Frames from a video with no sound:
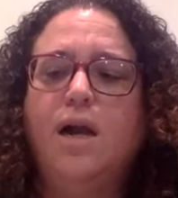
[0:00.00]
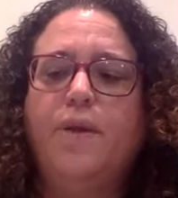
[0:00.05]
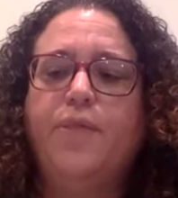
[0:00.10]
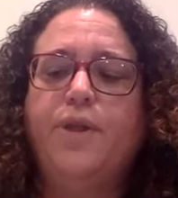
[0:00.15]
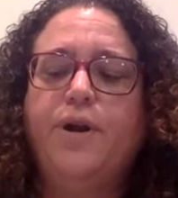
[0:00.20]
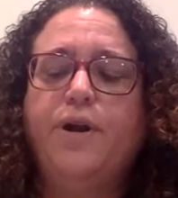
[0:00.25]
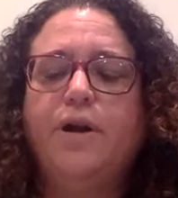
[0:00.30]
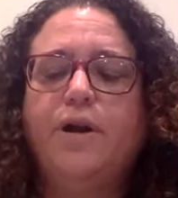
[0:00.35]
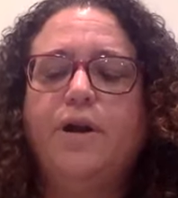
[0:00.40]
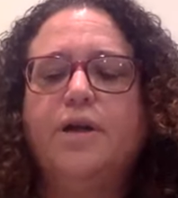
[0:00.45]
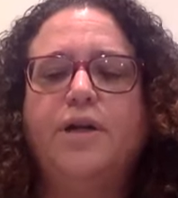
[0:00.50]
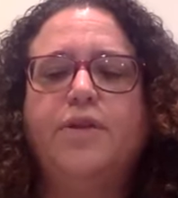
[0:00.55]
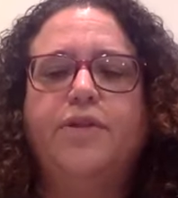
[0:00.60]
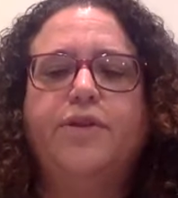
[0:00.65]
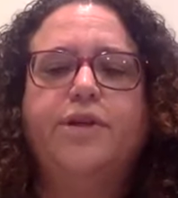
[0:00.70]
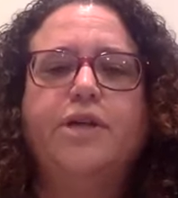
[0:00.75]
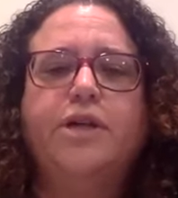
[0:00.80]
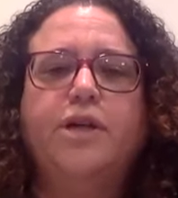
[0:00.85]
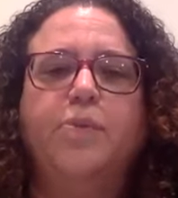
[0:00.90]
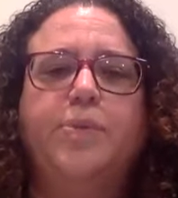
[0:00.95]
There are
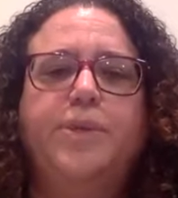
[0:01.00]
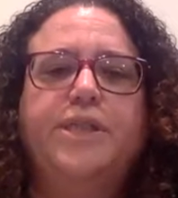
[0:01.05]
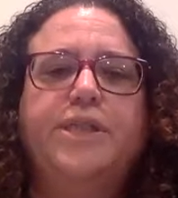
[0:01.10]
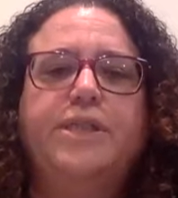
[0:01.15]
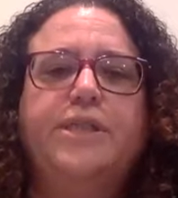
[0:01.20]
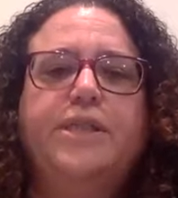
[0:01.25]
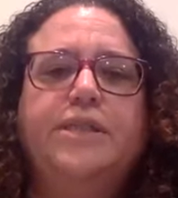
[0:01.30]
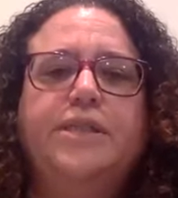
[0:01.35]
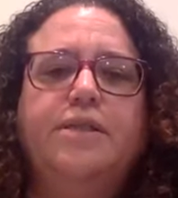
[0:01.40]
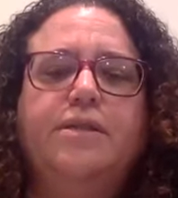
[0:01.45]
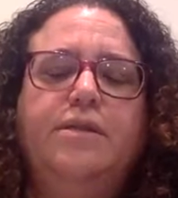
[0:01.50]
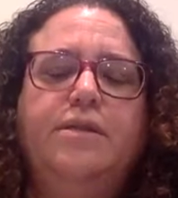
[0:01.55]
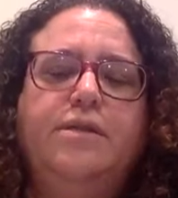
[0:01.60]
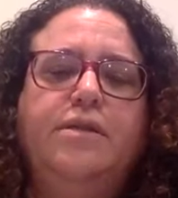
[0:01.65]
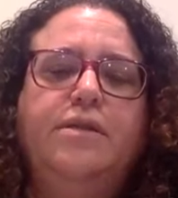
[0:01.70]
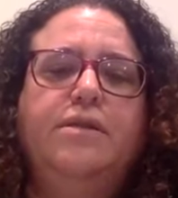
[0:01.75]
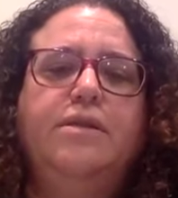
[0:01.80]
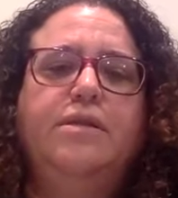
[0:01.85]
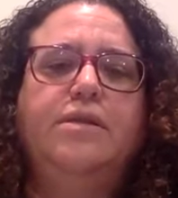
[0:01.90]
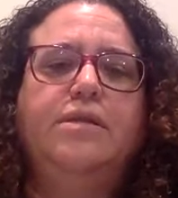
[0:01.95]
other coping
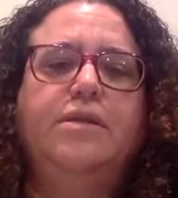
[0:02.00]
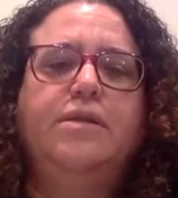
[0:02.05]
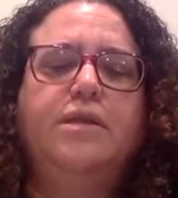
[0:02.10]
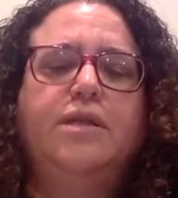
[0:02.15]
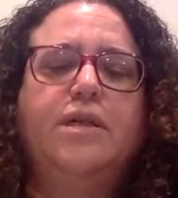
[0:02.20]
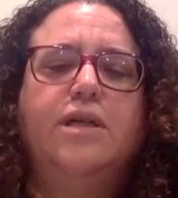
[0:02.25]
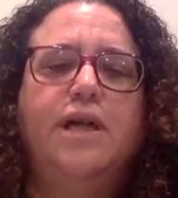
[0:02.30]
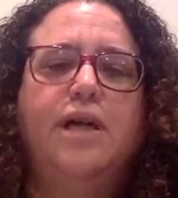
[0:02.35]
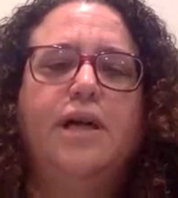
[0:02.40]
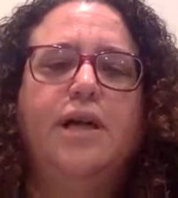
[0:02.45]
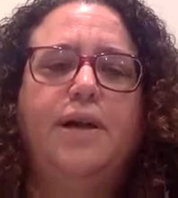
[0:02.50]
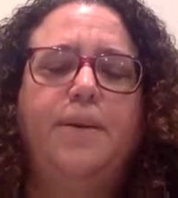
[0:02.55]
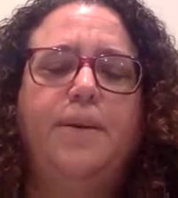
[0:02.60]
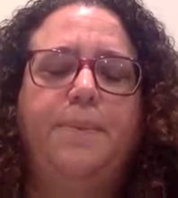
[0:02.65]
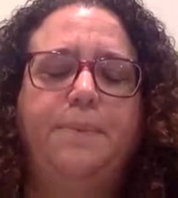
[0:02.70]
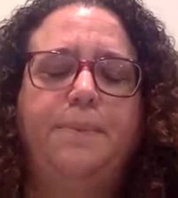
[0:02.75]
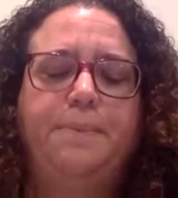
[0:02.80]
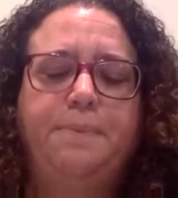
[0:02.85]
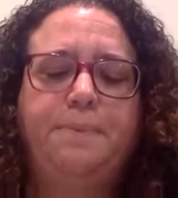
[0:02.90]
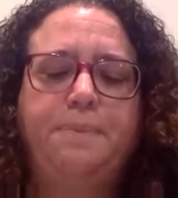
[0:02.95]
skills
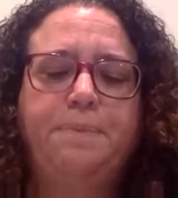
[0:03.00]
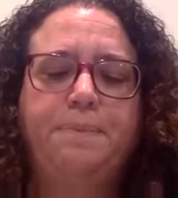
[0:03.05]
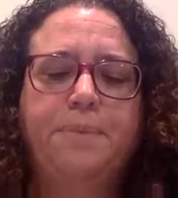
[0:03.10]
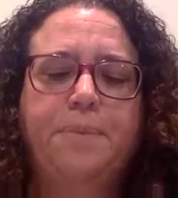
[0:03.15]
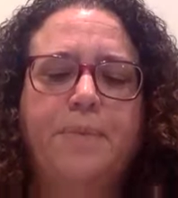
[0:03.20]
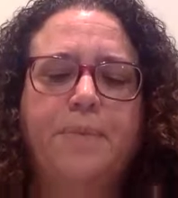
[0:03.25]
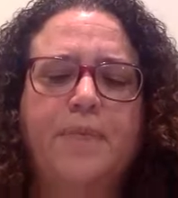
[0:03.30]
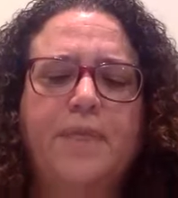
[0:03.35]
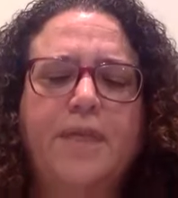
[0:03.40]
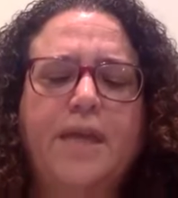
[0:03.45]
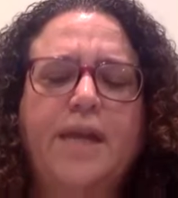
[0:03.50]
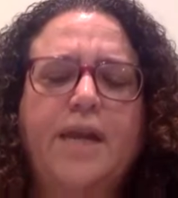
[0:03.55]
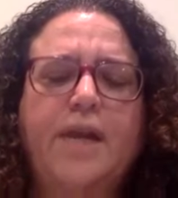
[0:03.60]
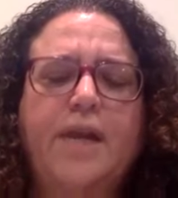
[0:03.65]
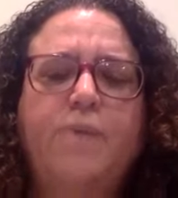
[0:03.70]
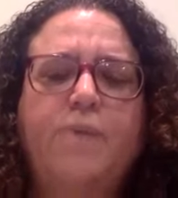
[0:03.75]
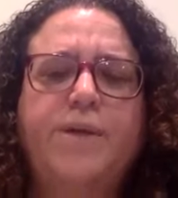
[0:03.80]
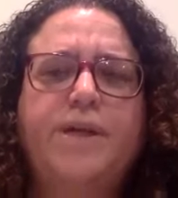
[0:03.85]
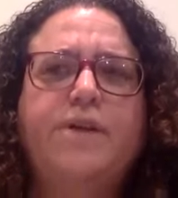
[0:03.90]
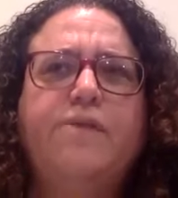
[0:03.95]
that
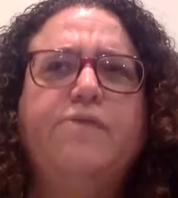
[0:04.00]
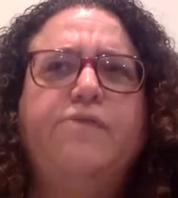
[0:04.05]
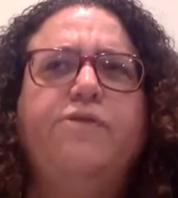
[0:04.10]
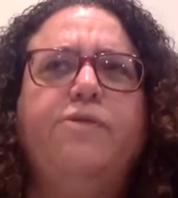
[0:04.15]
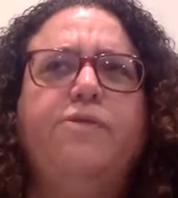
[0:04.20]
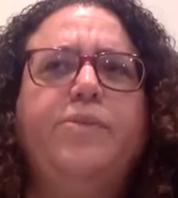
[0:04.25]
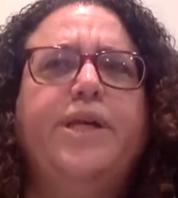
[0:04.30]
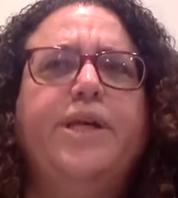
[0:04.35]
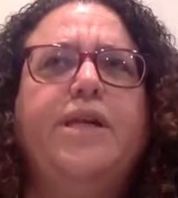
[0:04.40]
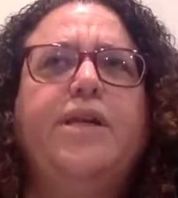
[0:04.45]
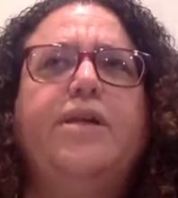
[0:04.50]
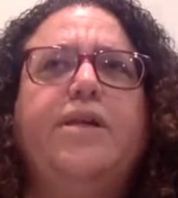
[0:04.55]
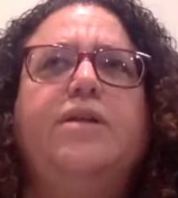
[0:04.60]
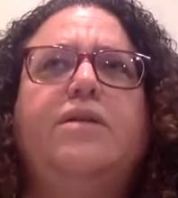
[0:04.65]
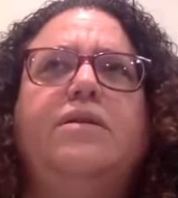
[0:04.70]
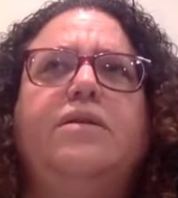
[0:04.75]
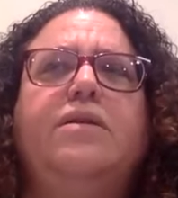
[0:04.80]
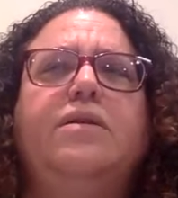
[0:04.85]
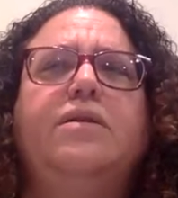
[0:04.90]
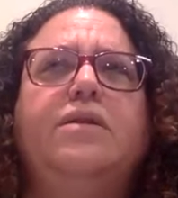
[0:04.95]
help me. For me,
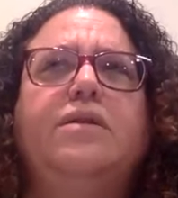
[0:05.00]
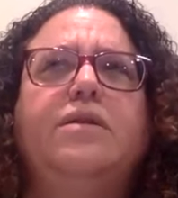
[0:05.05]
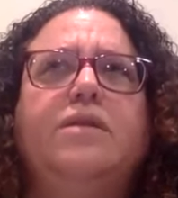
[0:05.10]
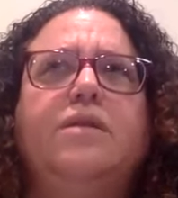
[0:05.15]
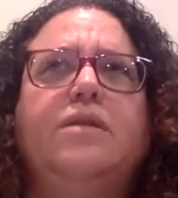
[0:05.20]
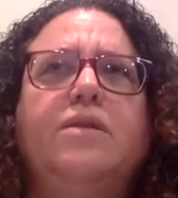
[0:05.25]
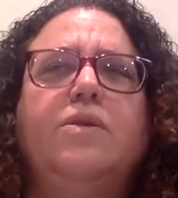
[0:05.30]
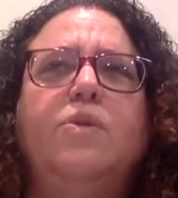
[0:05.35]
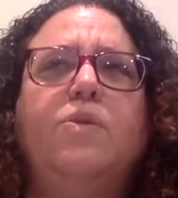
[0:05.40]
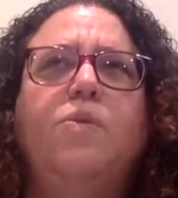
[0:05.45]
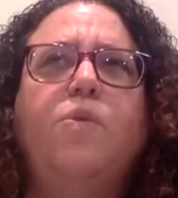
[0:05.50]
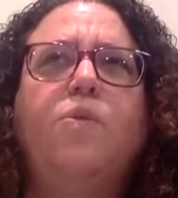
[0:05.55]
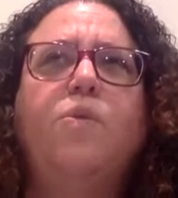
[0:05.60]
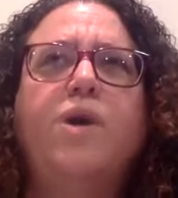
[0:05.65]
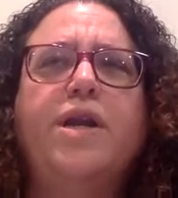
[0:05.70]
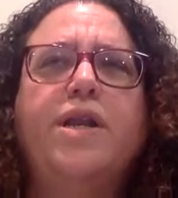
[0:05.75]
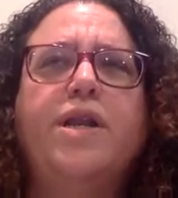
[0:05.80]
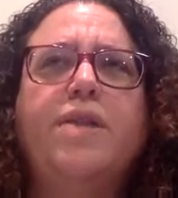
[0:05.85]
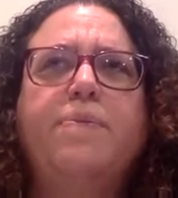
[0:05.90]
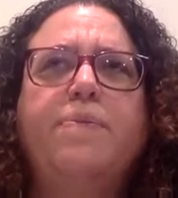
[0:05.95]

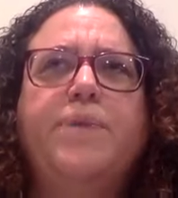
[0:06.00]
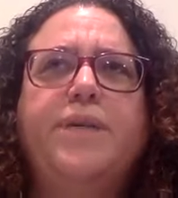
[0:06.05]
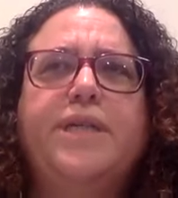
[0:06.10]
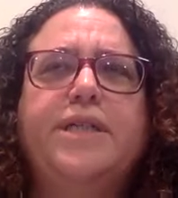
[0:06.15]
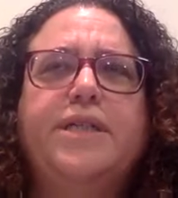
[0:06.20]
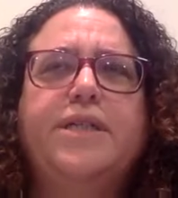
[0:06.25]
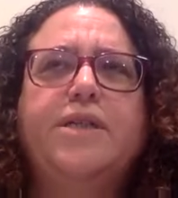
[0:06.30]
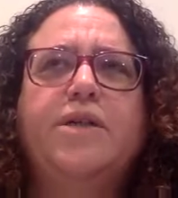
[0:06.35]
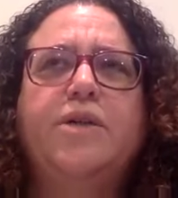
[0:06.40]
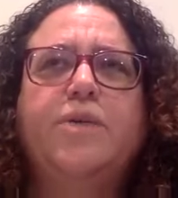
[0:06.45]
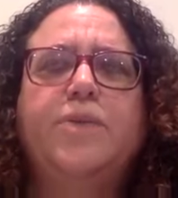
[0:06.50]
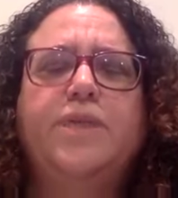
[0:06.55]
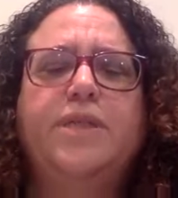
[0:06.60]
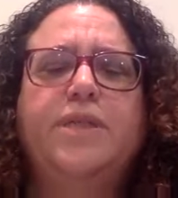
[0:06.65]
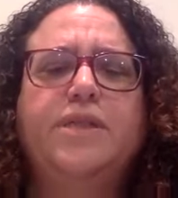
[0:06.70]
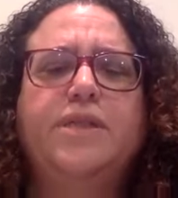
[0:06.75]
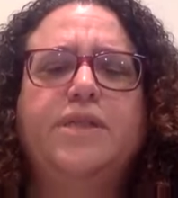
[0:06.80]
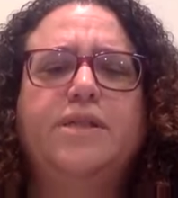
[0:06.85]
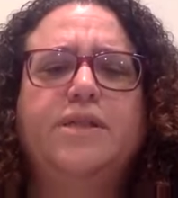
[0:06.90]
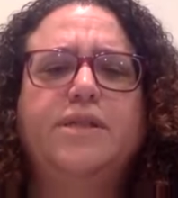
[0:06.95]
one of the biggest coping
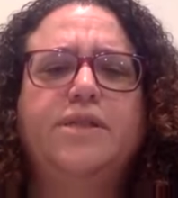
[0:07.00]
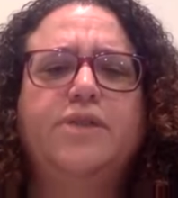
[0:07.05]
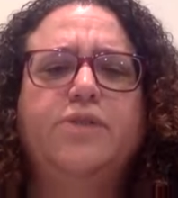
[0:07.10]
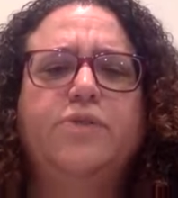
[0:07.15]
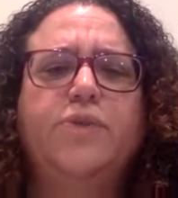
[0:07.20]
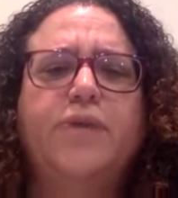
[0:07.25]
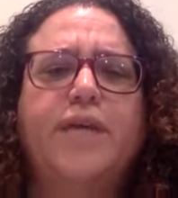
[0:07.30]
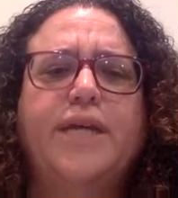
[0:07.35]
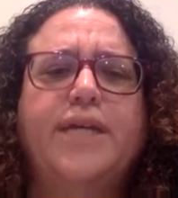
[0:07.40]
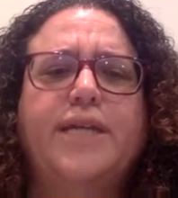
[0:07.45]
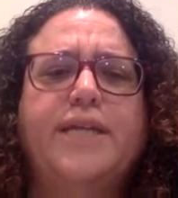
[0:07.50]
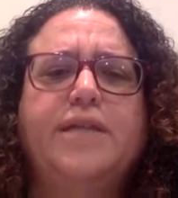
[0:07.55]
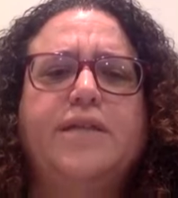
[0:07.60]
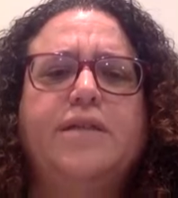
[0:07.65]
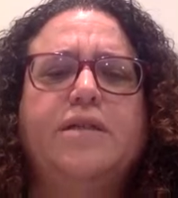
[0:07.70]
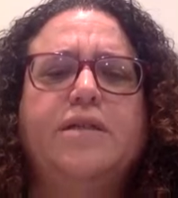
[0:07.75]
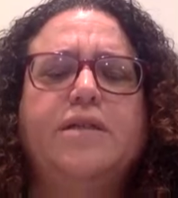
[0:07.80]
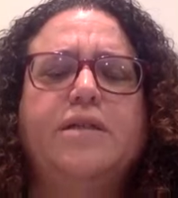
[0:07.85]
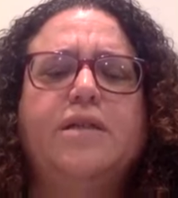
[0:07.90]
skills is writing.